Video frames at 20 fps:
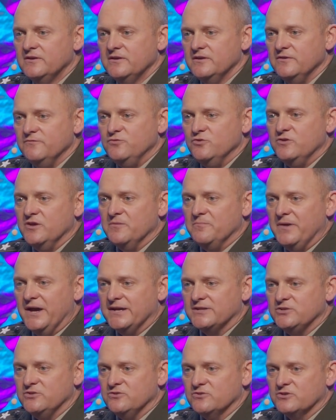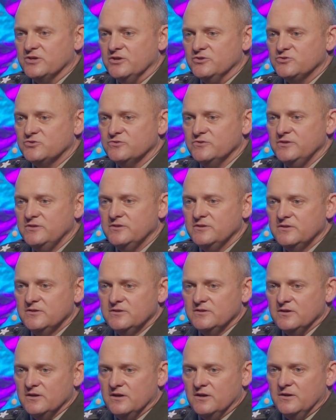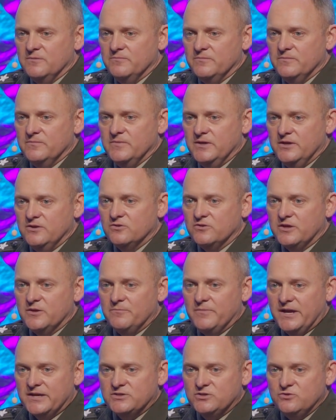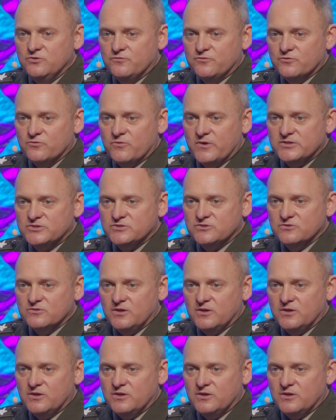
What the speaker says: if you give back to your country, it'll give back to you for the rest of your